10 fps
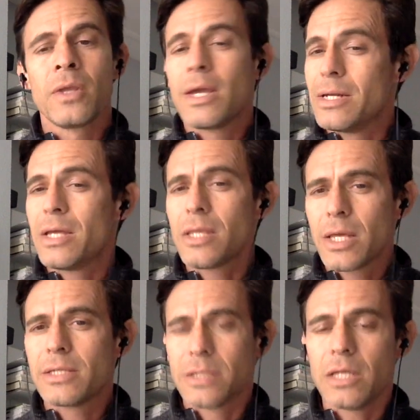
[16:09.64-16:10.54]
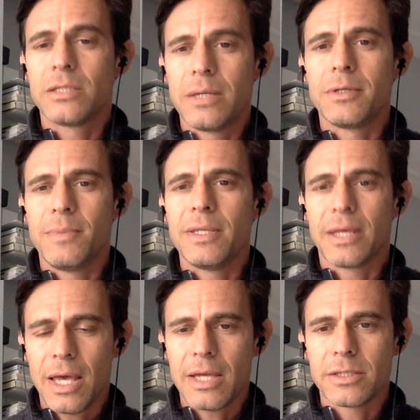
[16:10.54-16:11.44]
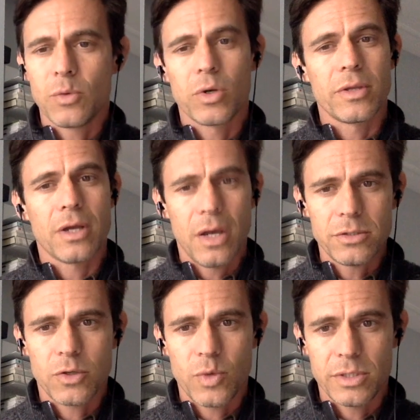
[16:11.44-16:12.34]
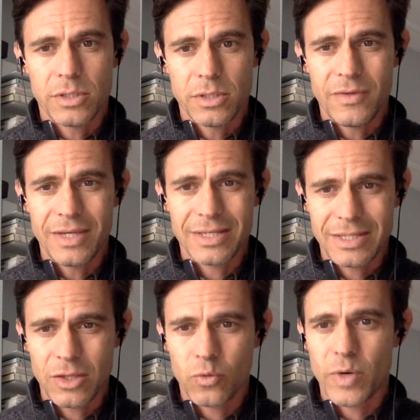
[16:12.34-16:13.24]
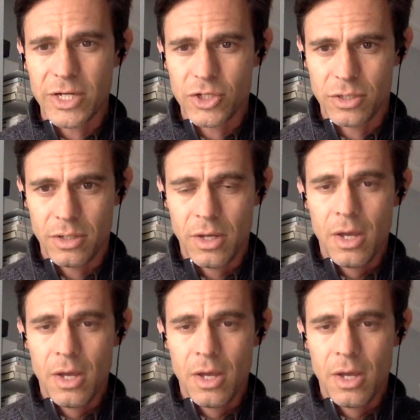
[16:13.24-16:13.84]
it nonetheless does seem to be the case that one of the consequences of the acceleration